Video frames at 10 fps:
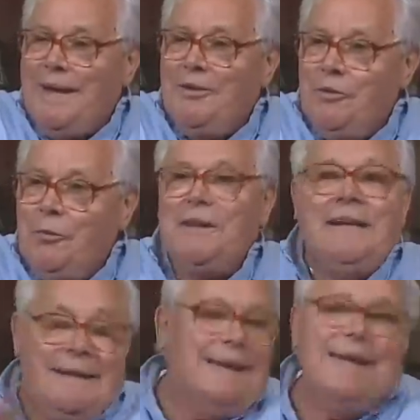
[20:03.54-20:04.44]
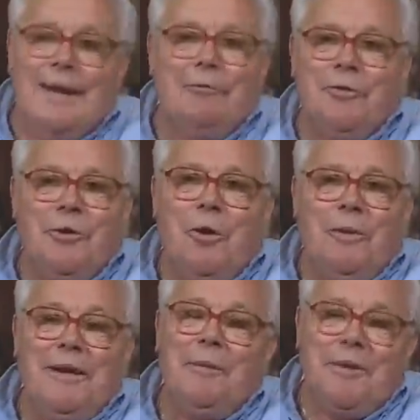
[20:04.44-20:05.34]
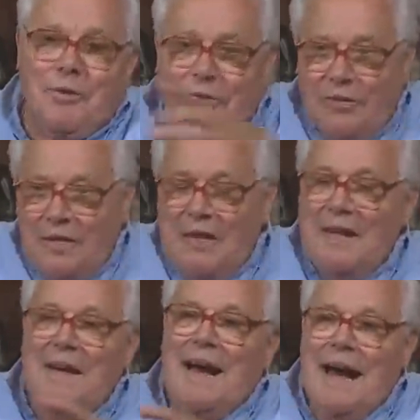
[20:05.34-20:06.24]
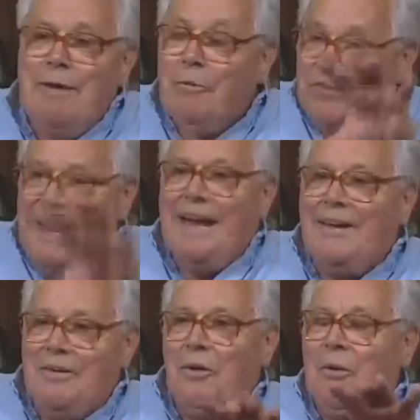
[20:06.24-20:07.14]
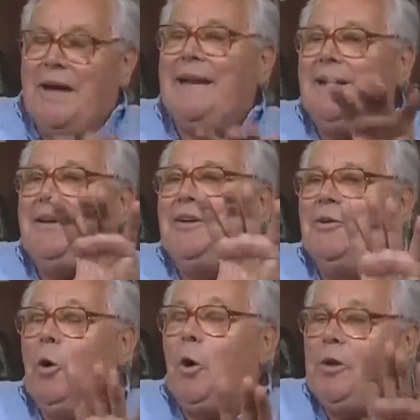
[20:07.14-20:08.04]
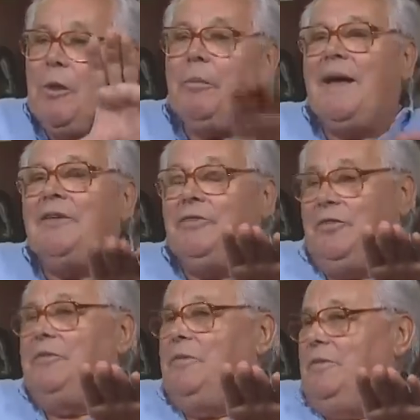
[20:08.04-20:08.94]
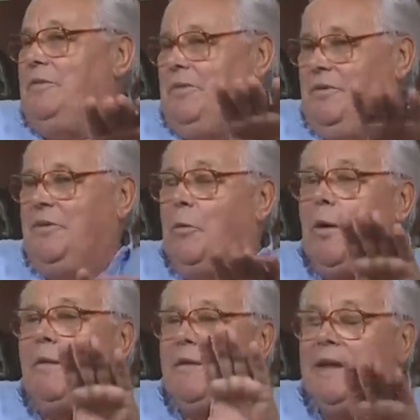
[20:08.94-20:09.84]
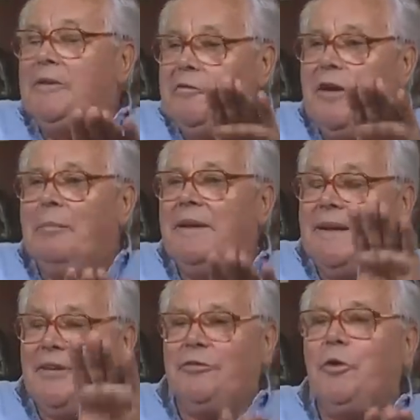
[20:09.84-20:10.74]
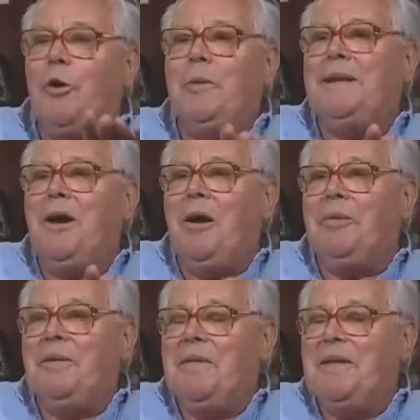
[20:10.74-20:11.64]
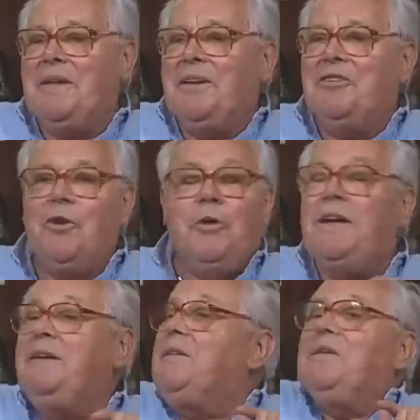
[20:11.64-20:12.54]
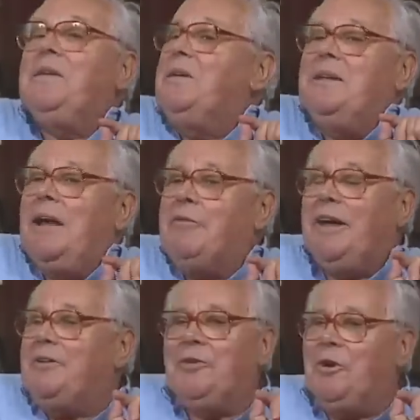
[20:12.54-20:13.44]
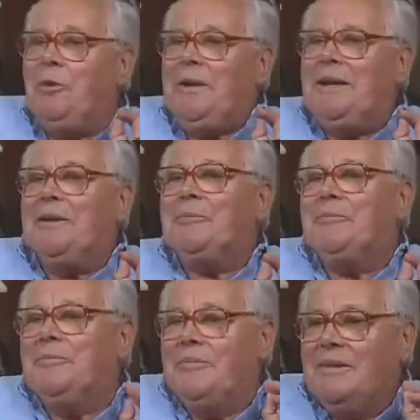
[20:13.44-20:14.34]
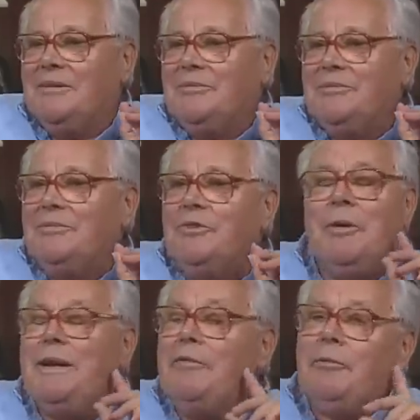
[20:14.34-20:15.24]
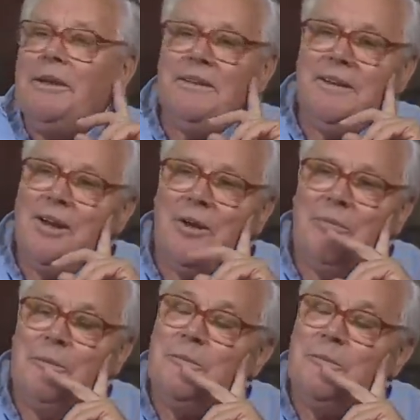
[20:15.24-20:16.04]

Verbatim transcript: into it, he didn't have to go either, because I was already called up as the one in the family that has to go in the army. So he never had to go either. So I never went in the army.